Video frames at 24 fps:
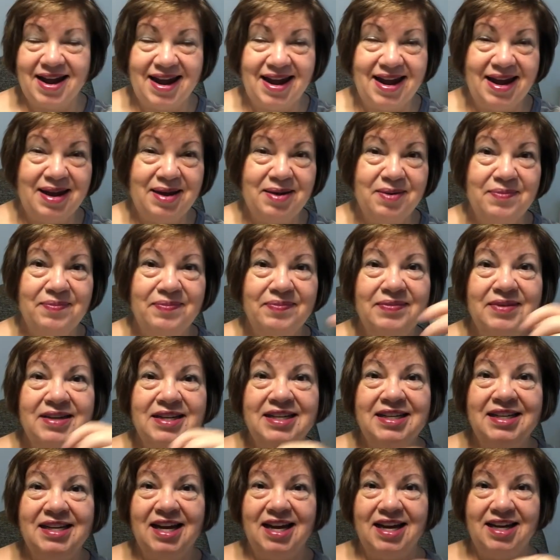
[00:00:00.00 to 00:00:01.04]
am.
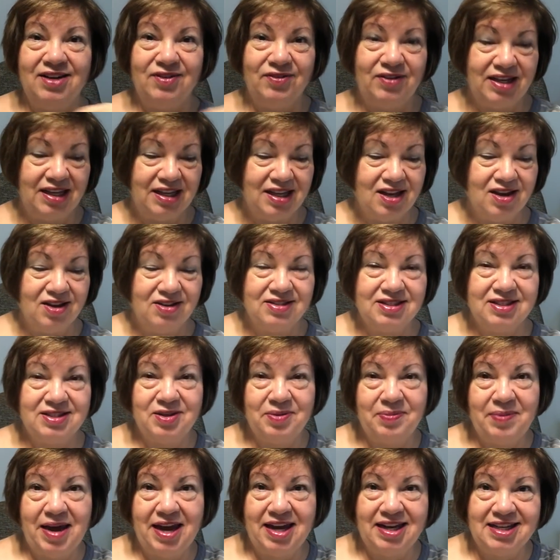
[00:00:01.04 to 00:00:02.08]
I don't get lost
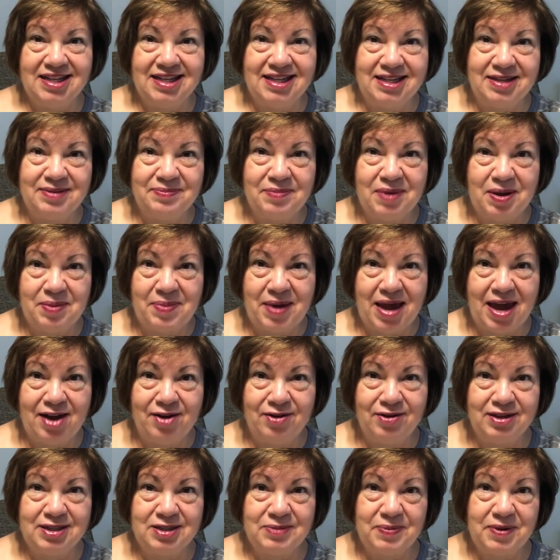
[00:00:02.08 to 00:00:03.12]
so badly in my
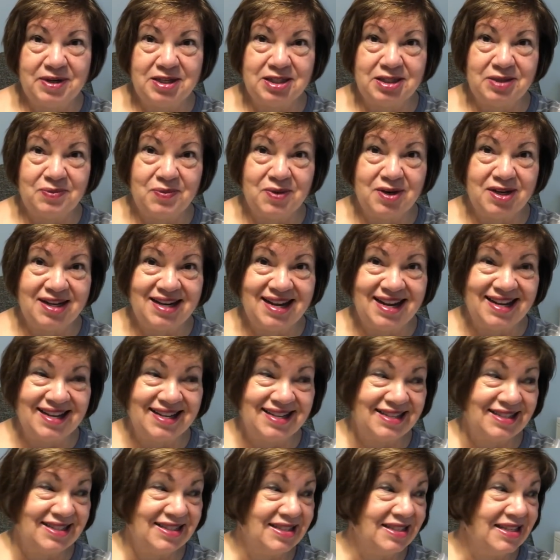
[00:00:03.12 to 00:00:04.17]
pattern, especially one
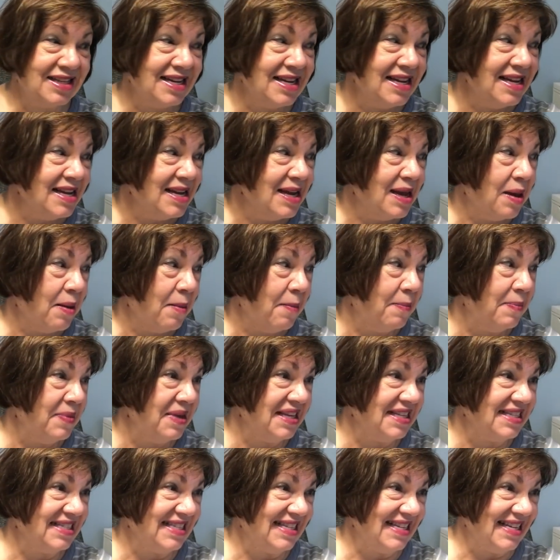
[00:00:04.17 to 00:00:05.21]
as
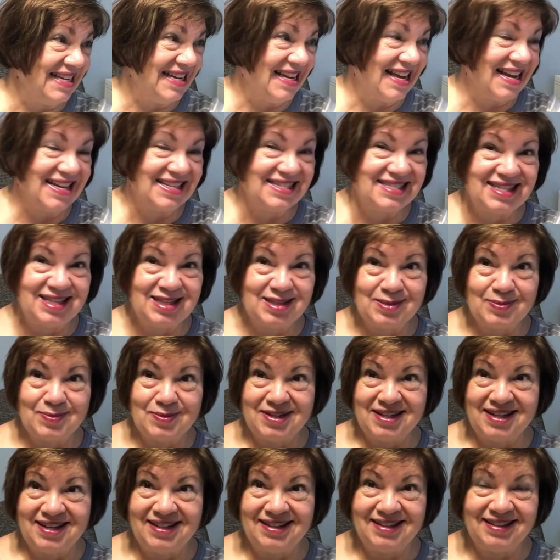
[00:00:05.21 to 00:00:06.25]
busy as this
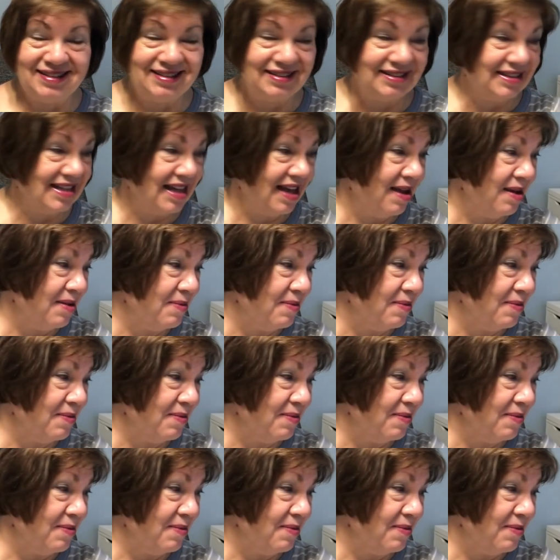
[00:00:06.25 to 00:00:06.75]
one is.